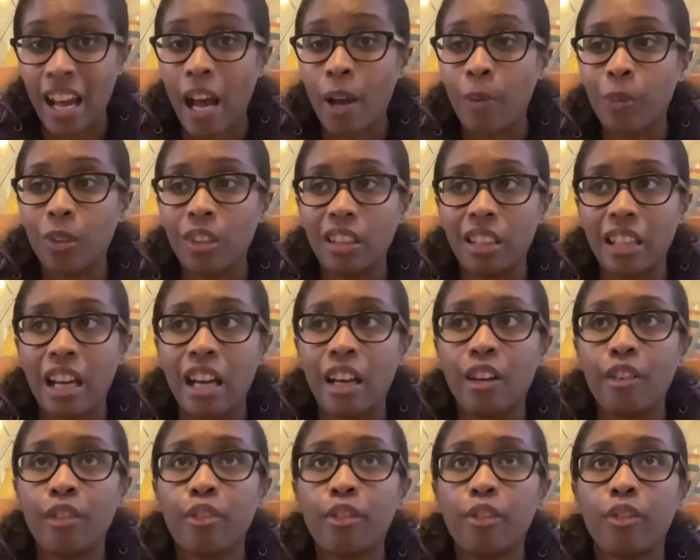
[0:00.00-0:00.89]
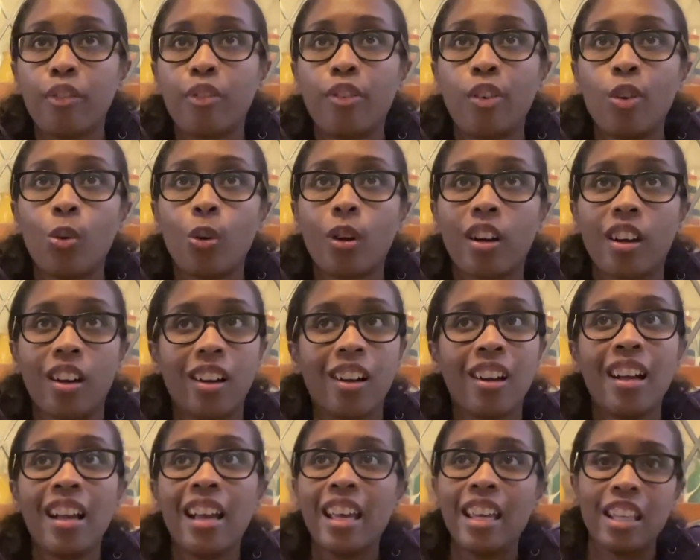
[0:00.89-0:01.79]
I would love for,
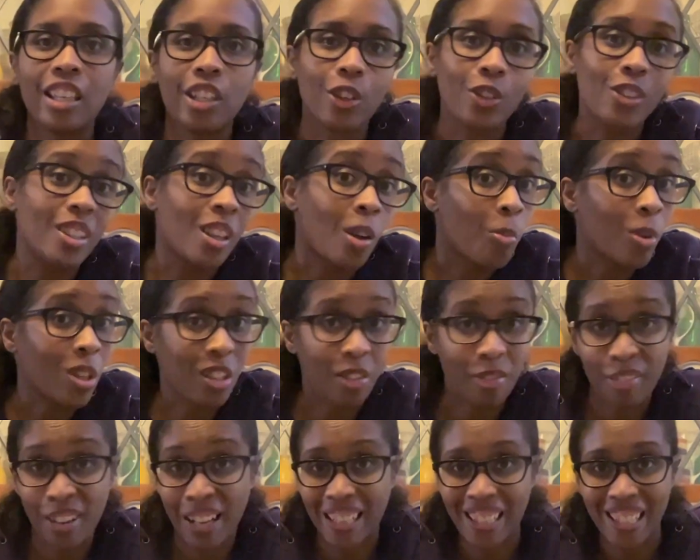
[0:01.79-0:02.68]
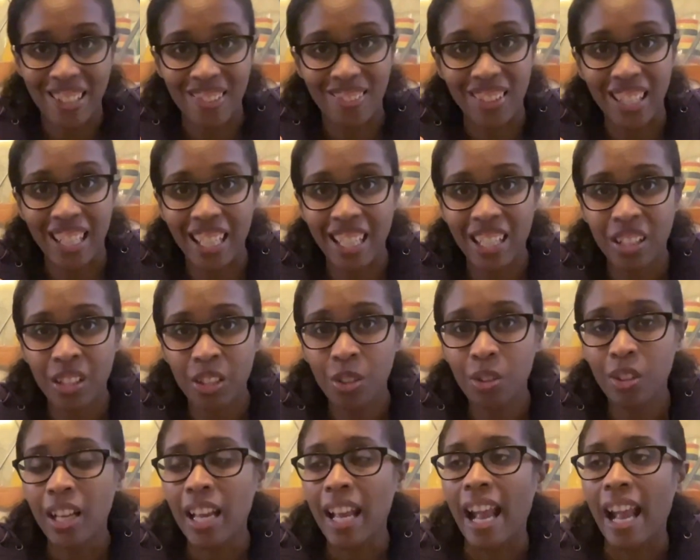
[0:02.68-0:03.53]
someone to find this video